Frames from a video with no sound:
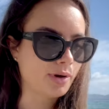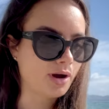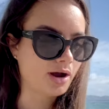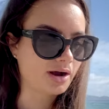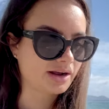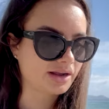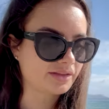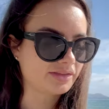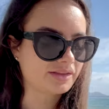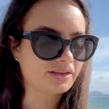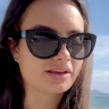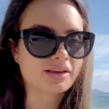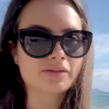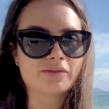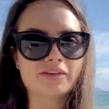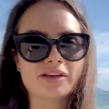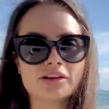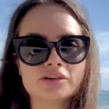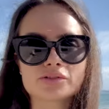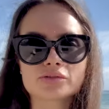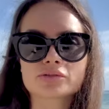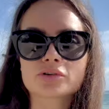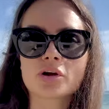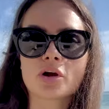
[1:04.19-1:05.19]
park at the
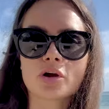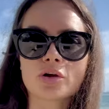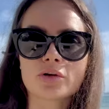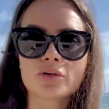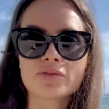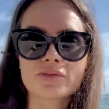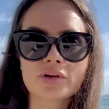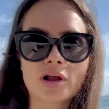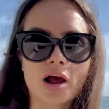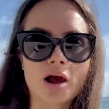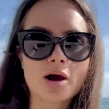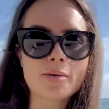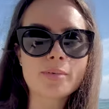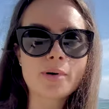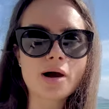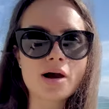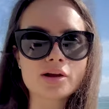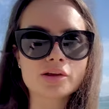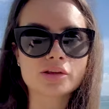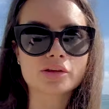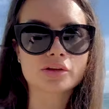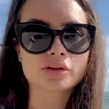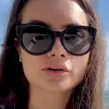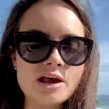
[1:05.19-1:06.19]
Cathedral Cove car
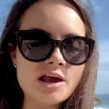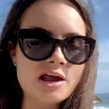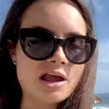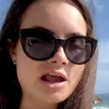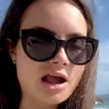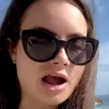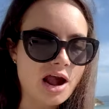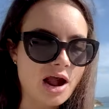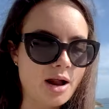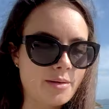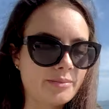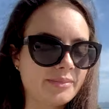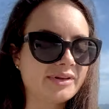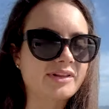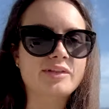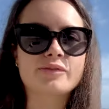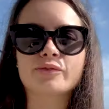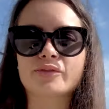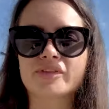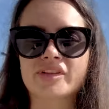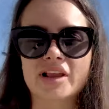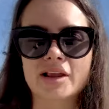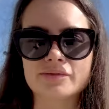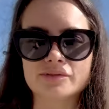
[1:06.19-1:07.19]
park. Um,
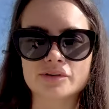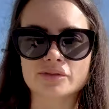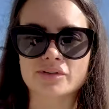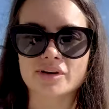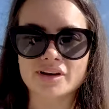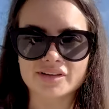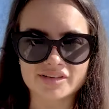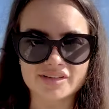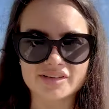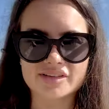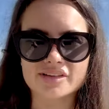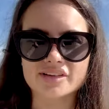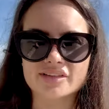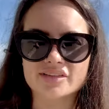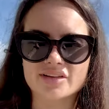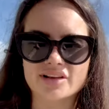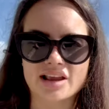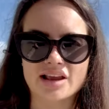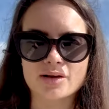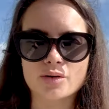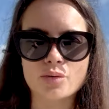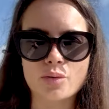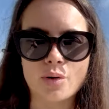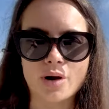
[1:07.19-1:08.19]
for safety reasons, it's
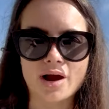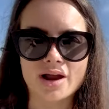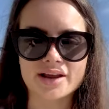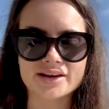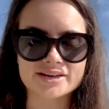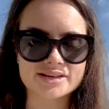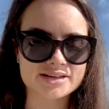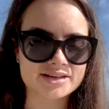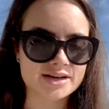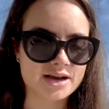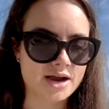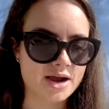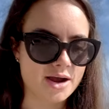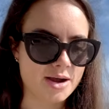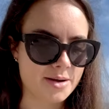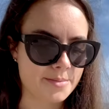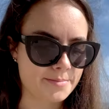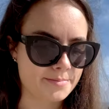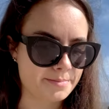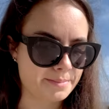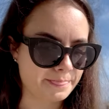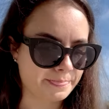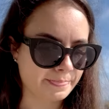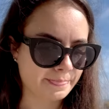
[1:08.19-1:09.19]
get quite um,
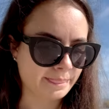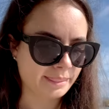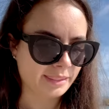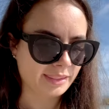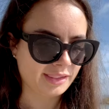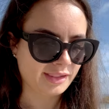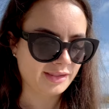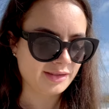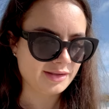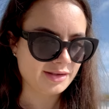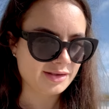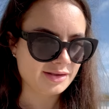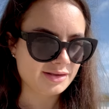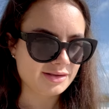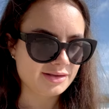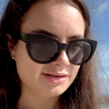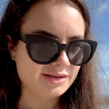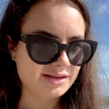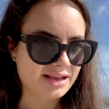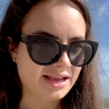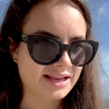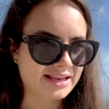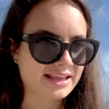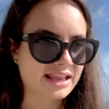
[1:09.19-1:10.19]

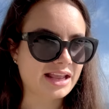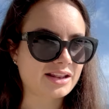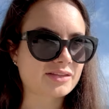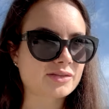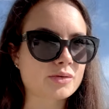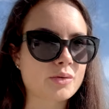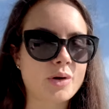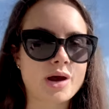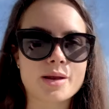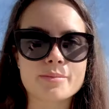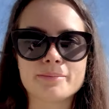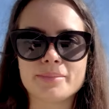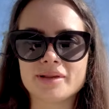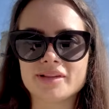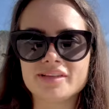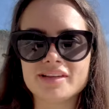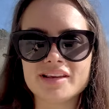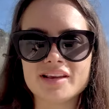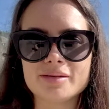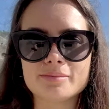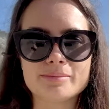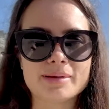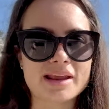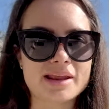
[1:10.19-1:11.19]
it gets quite
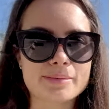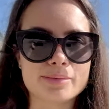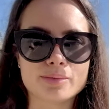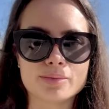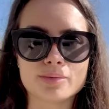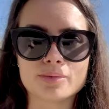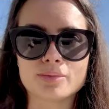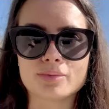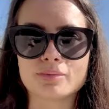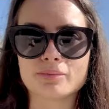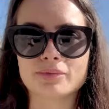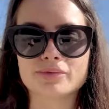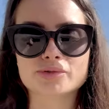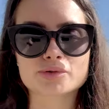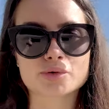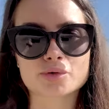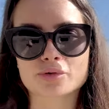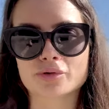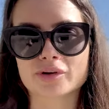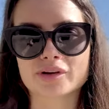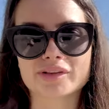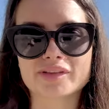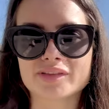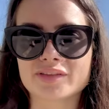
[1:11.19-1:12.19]
busy and people with
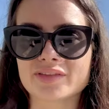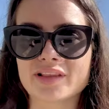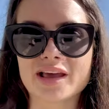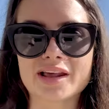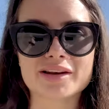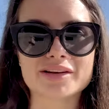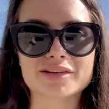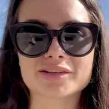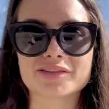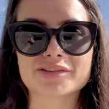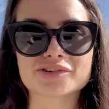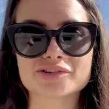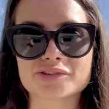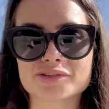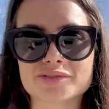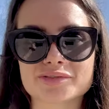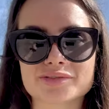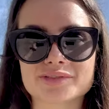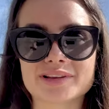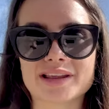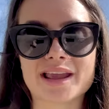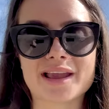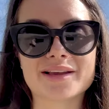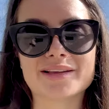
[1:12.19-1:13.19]
tourists and that it's just
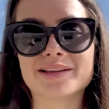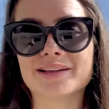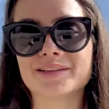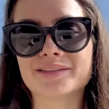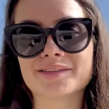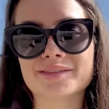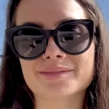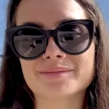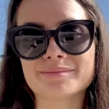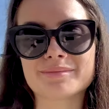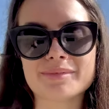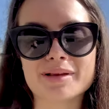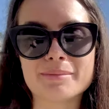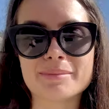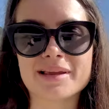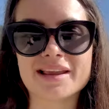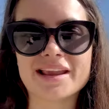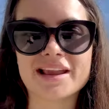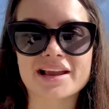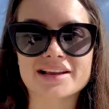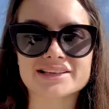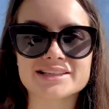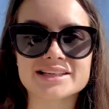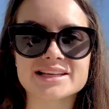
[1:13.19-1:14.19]
yeah it's a bit
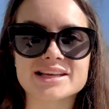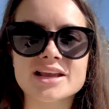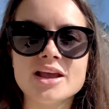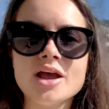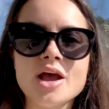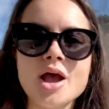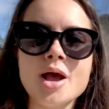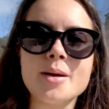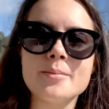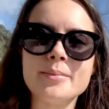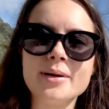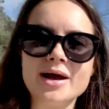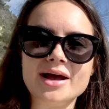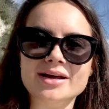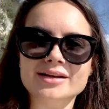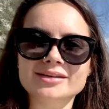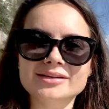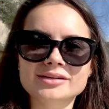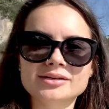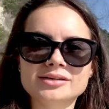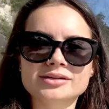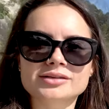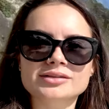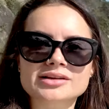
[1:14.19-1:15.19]
hectic but
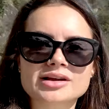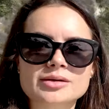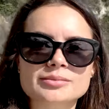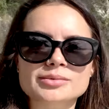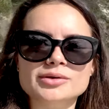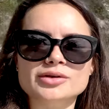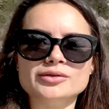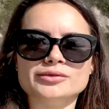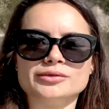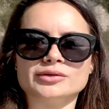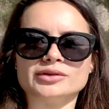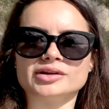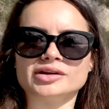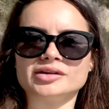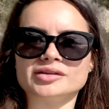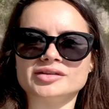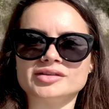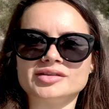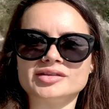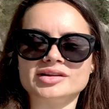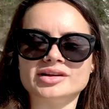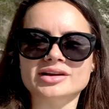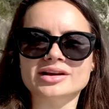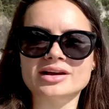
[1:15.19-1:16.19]
how beautiful it
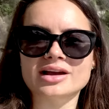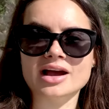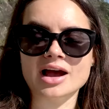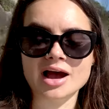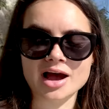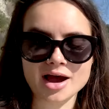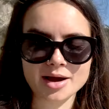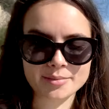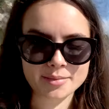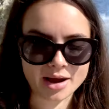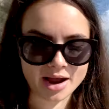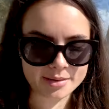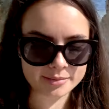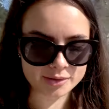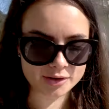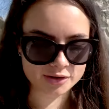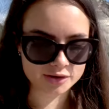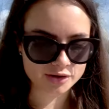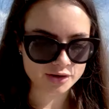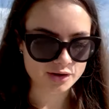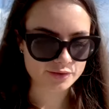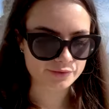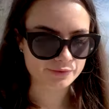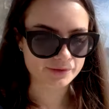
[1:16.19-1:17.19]
is um, I'm
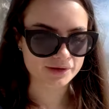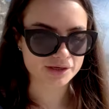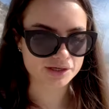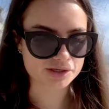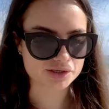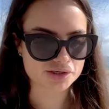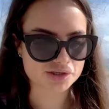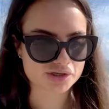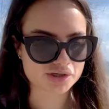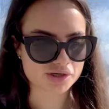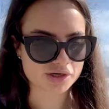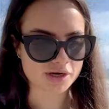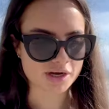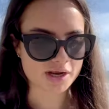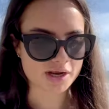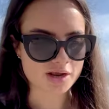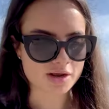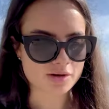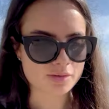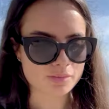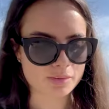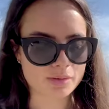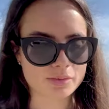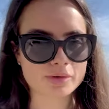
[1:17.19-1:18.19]
gonna go finish
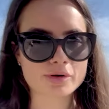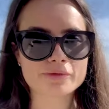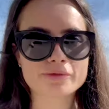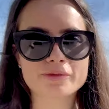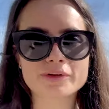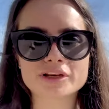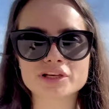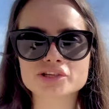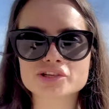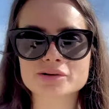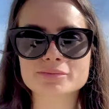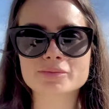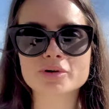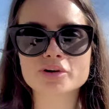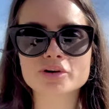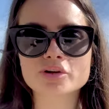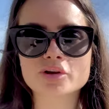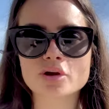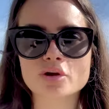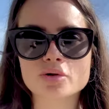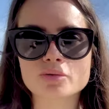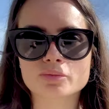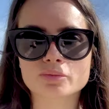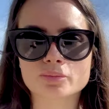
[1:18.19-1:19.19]
well not finish I'm gonna
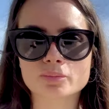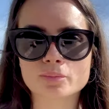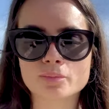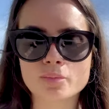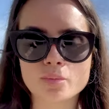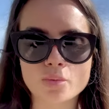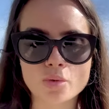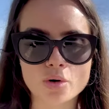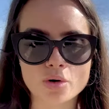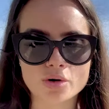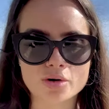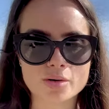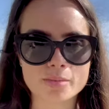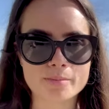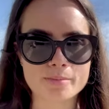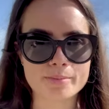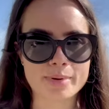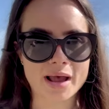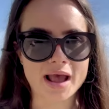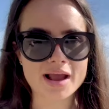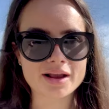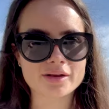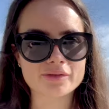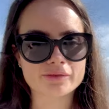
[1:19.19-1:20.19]
go walk
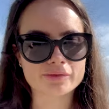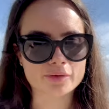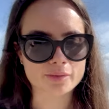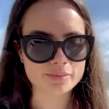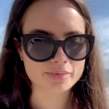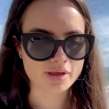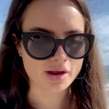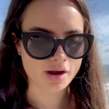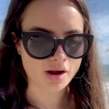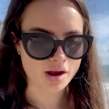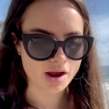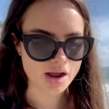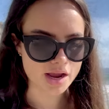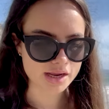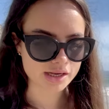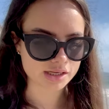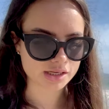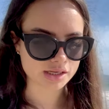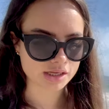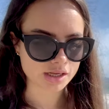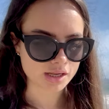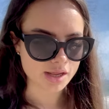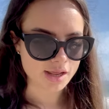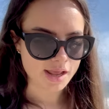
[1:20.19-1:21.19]
back from the hike
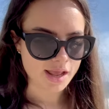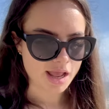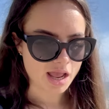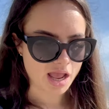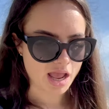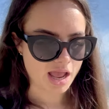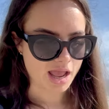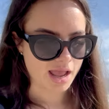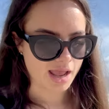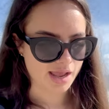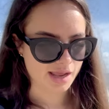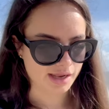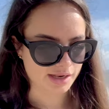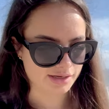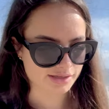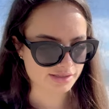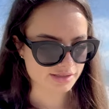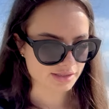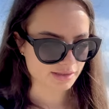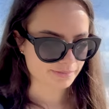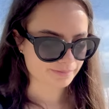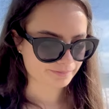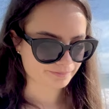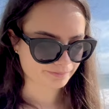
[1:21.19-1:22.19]

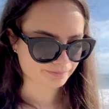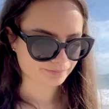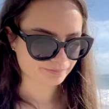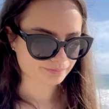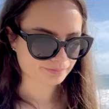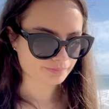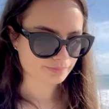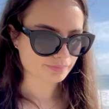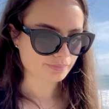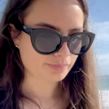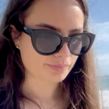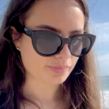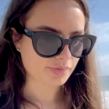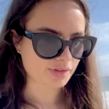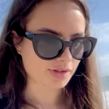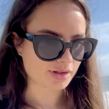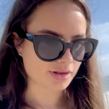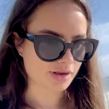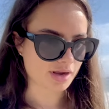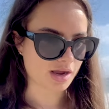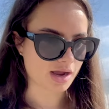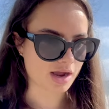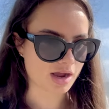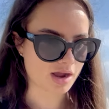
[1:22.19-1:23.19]
and
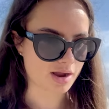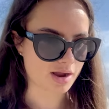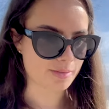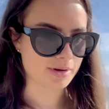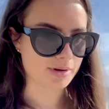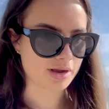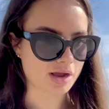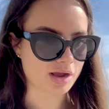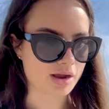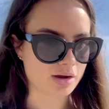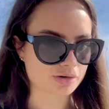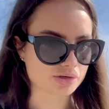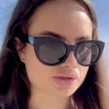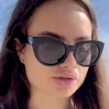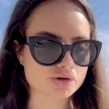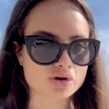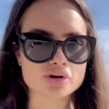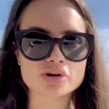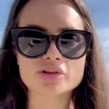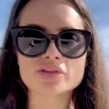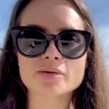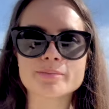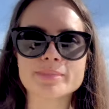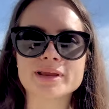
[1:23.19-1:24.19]
um, I'll show
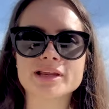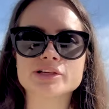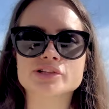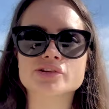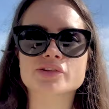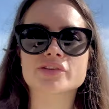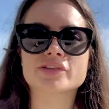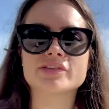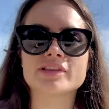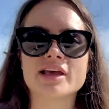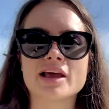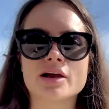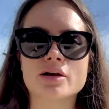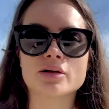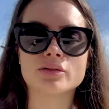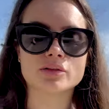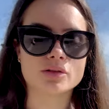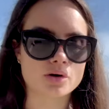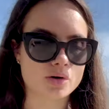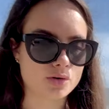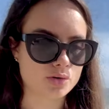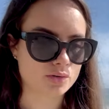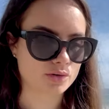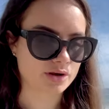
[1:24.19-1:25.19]
you the beaches and that
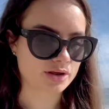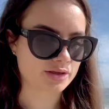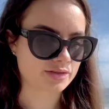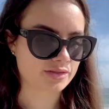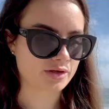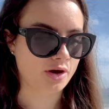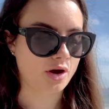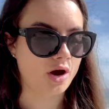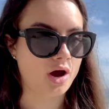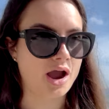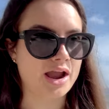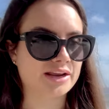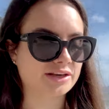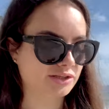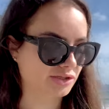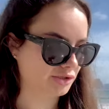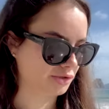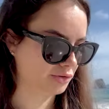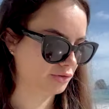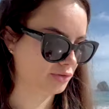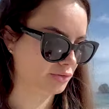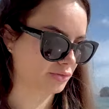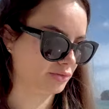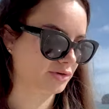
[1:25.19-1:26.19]
along the hike
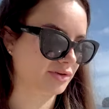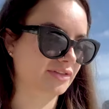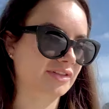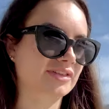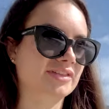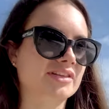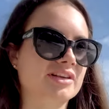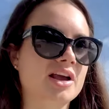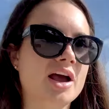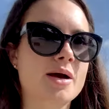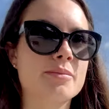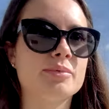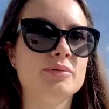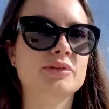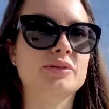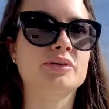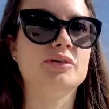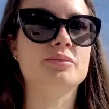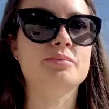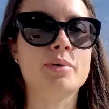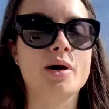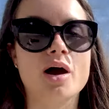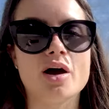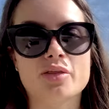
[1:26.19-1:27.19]
too because there's a couple
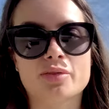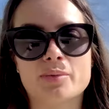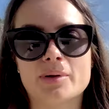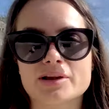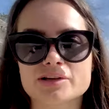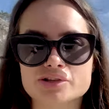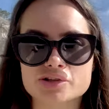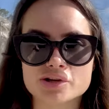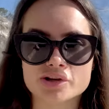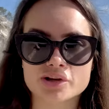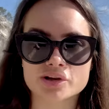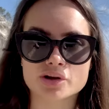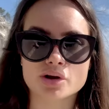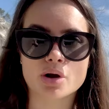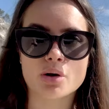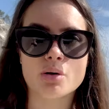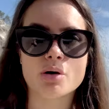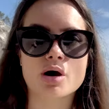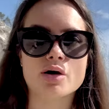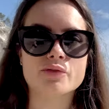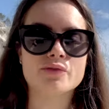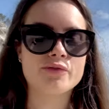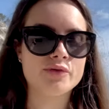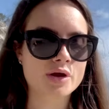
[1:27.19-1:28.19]
little pathways you can go
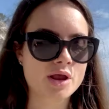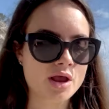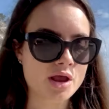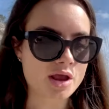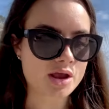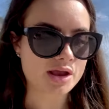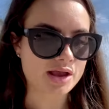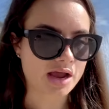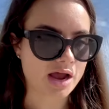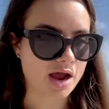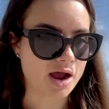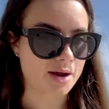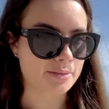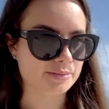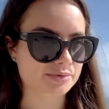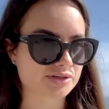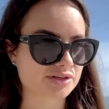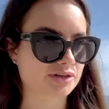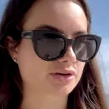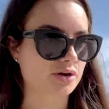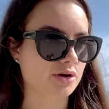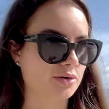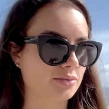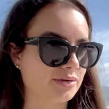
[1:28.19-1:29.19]
off um,
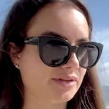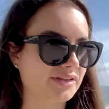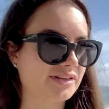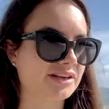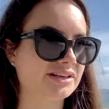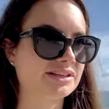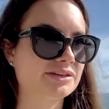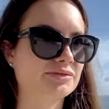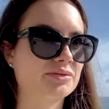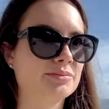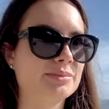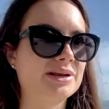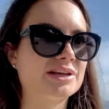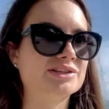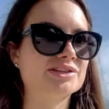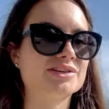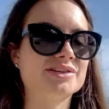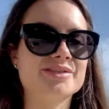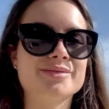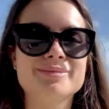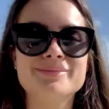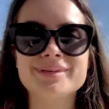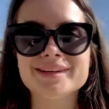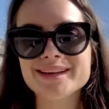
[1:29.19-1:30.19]
to go and see different beaches
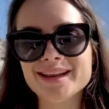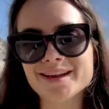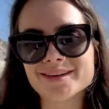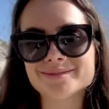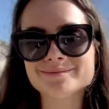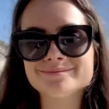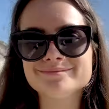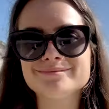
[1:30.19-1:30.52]
but yeah